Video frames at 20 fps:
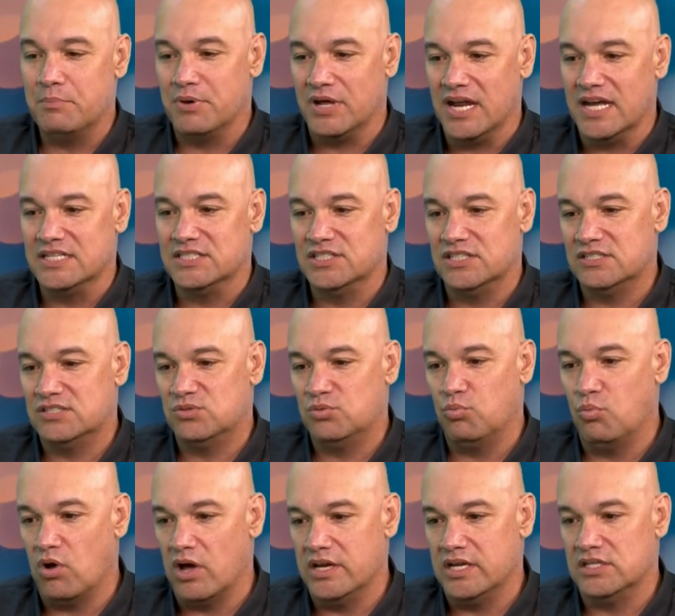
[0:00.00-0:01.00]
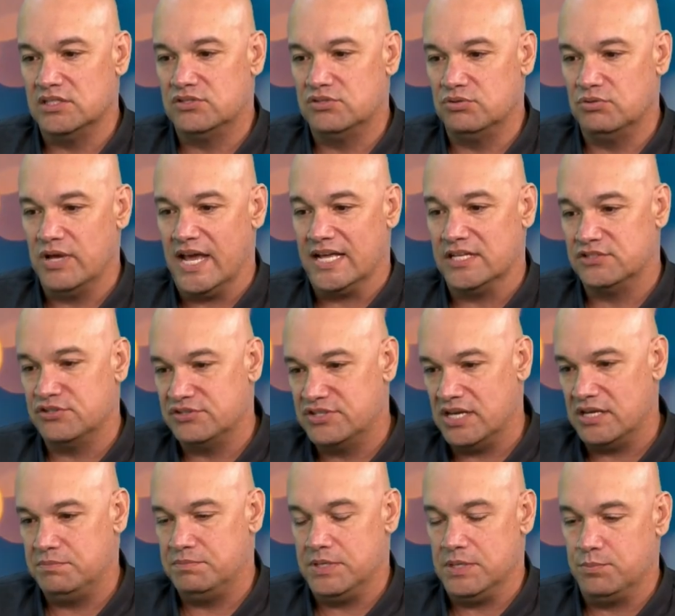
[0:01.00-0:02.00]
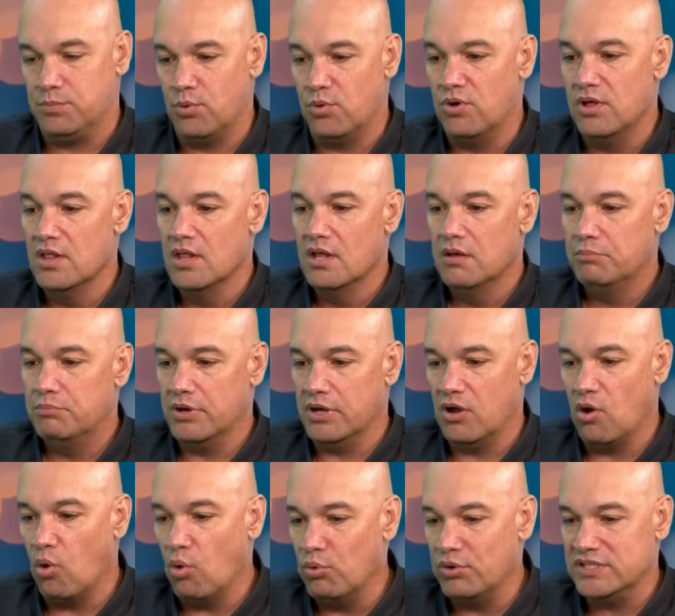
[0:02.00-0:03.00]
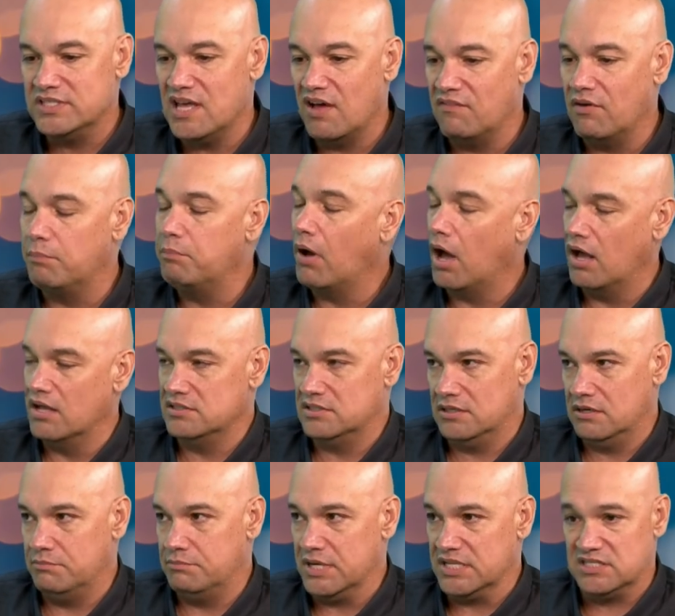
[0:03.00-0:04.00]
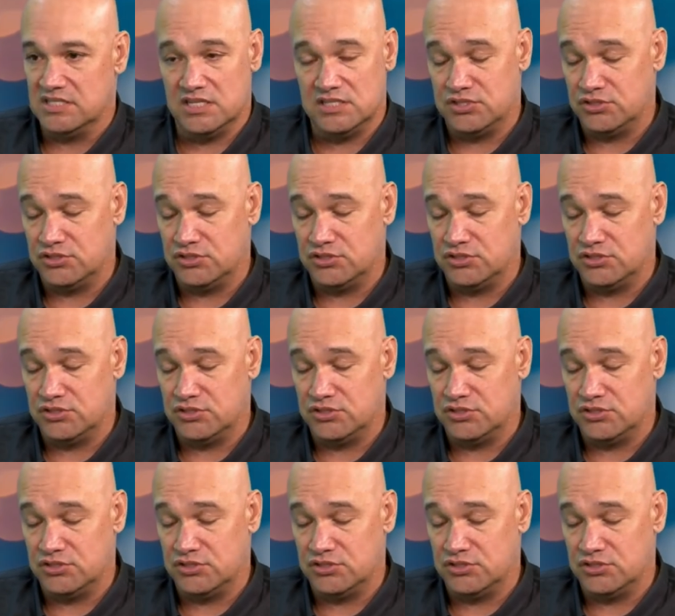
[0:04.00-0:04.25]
But I just wanted to entertain people, but always have a positive message.